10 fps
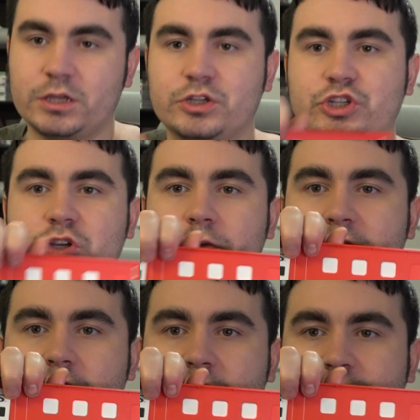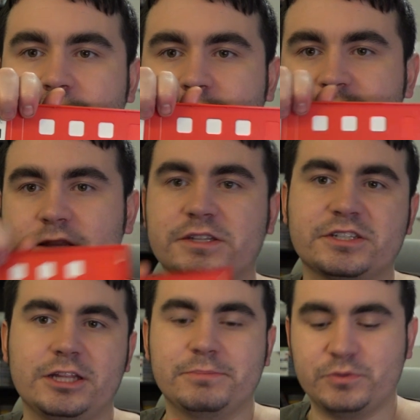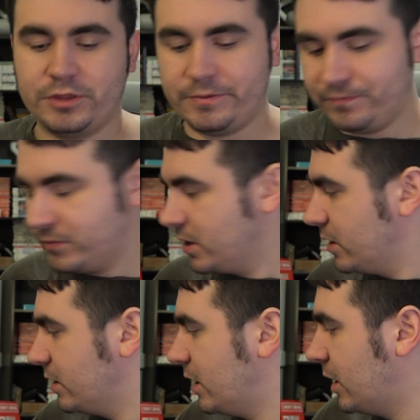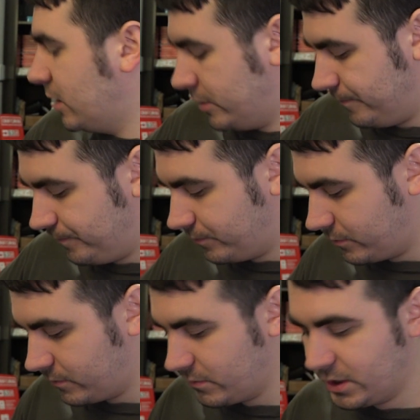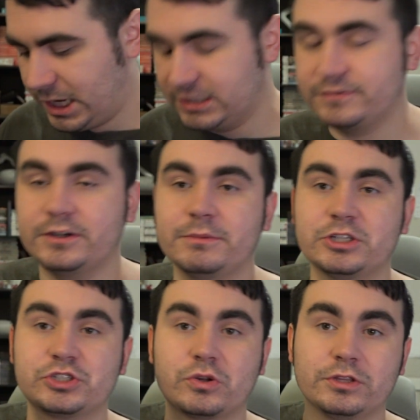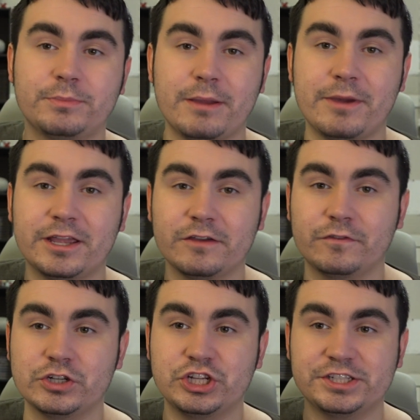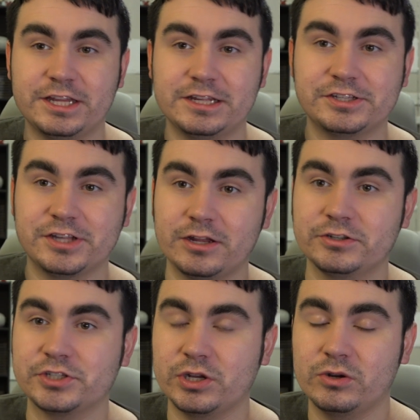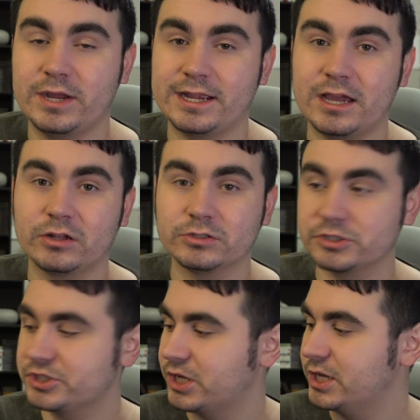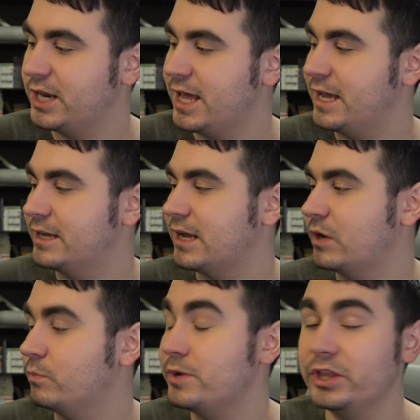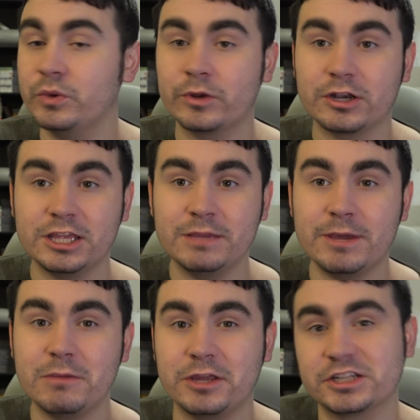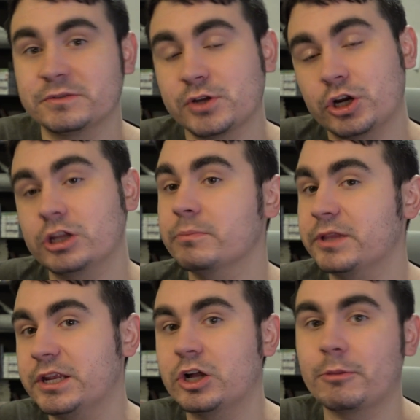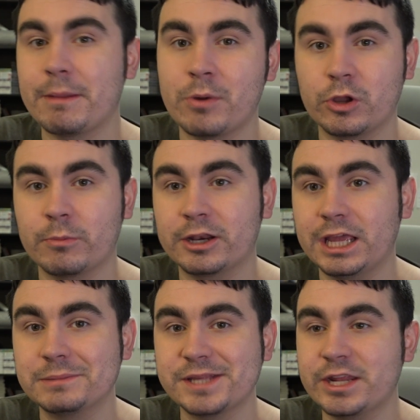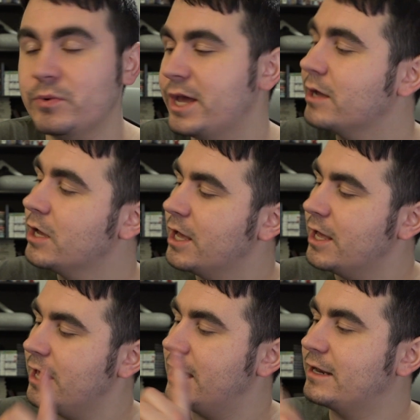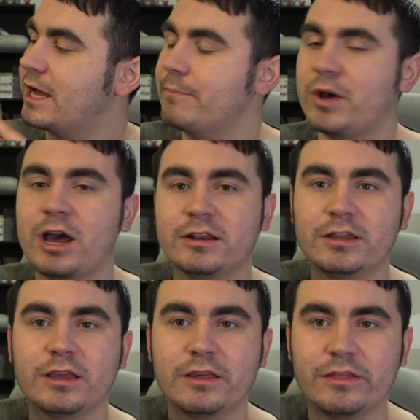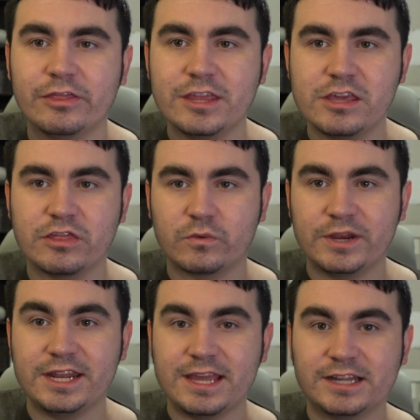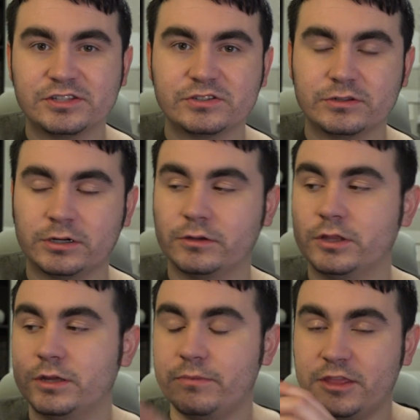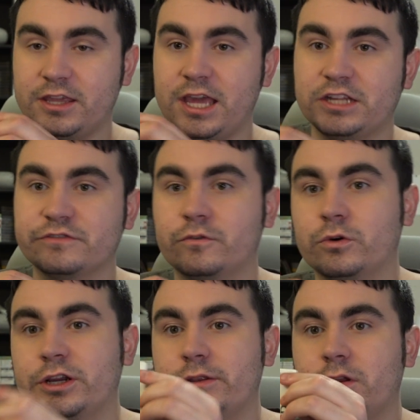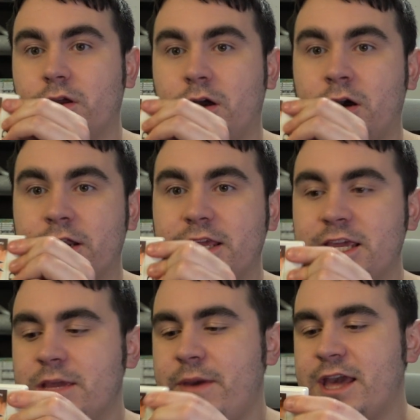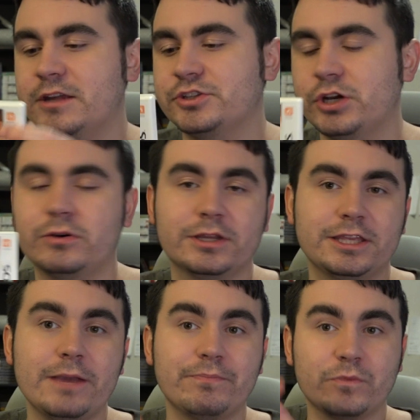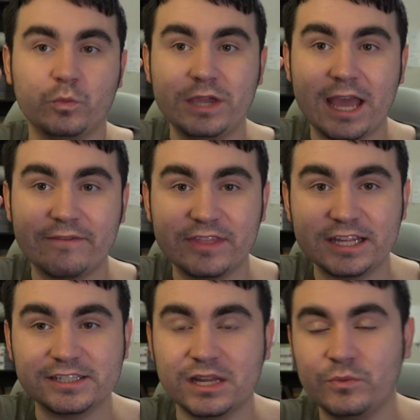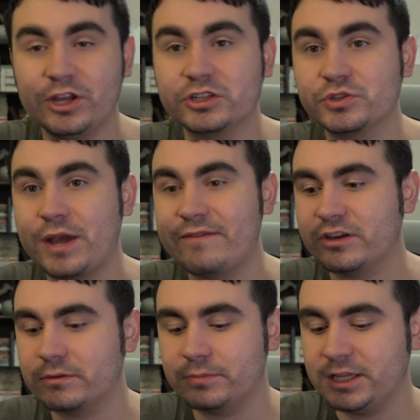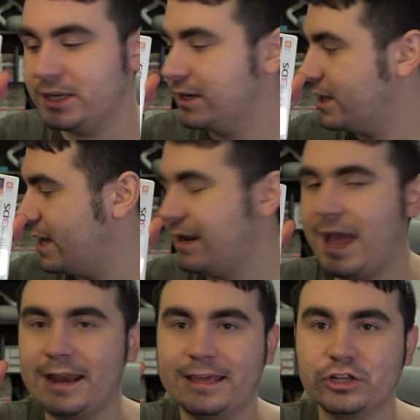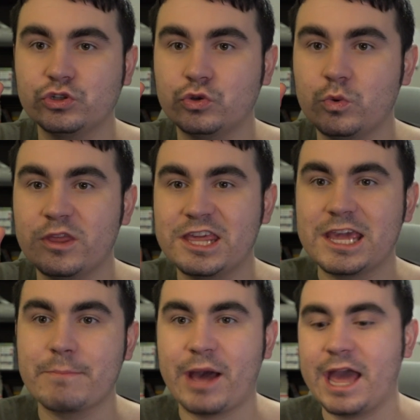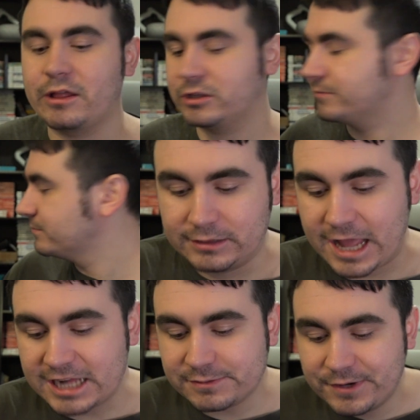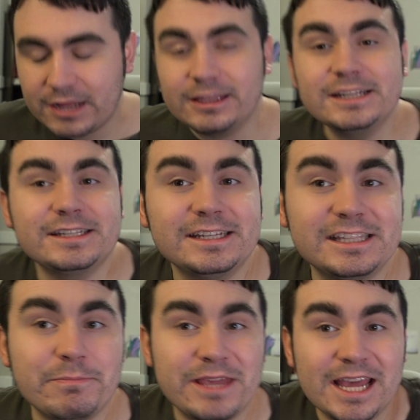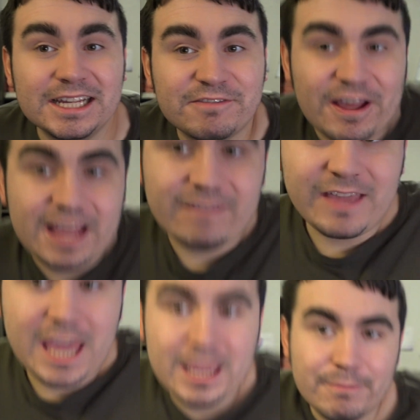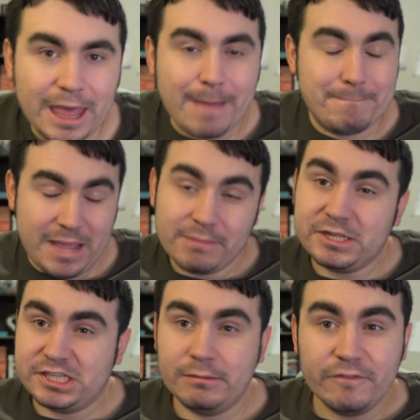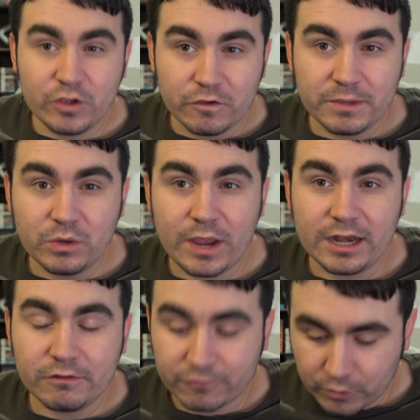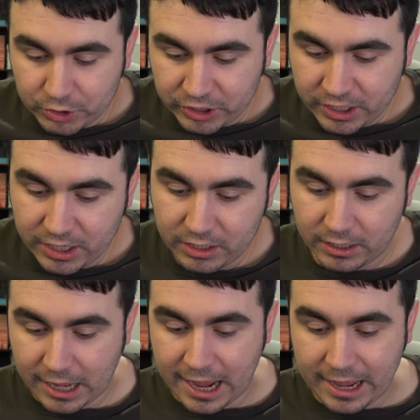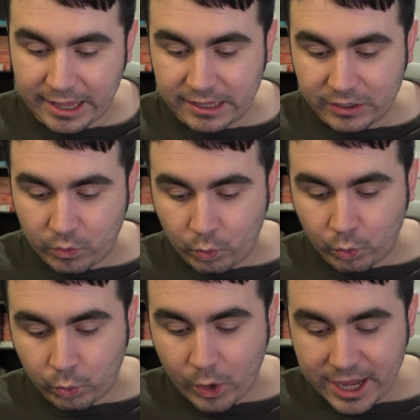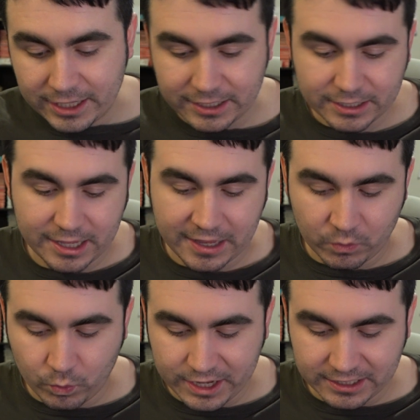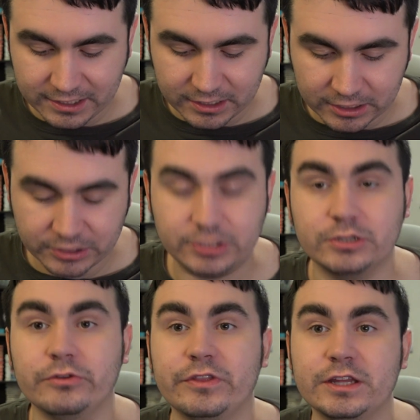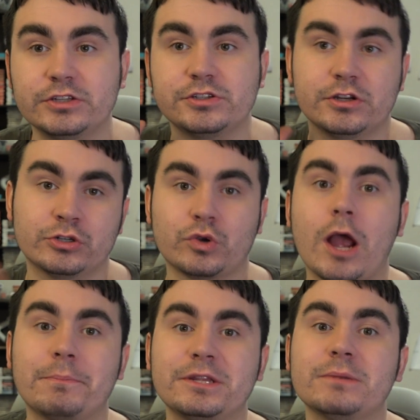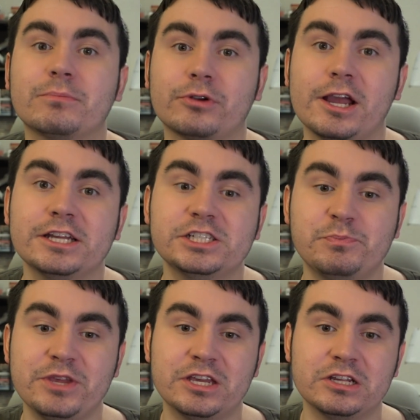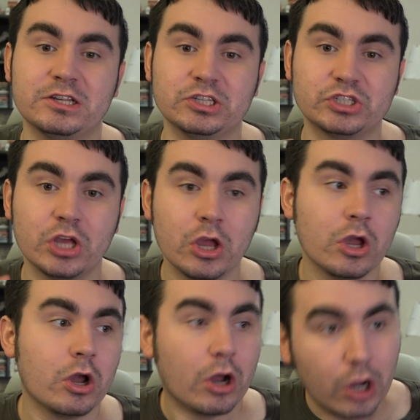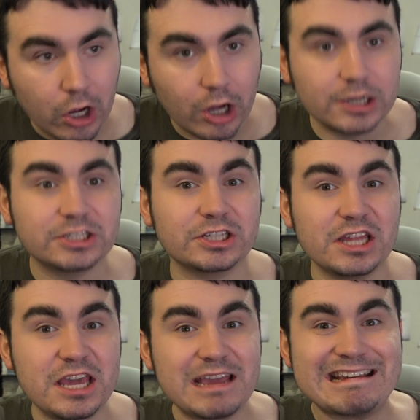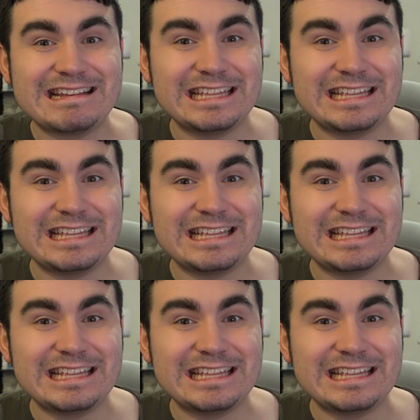show that off. It's got the slips with it. I was very much scolded by Micah for just getting Sun, so I got Ultra Sun, and I immediately went on eBay because I was already completing all my Pokemon games anyway, and I bought the 3DS, or the case for it, on eBay. So, yep, we have this, and we also have it completed and adding it to the pile. Last but not least is the PS5 game that maybe some of you have been waiting for. I waited and waited until this dropped in price because, honestly,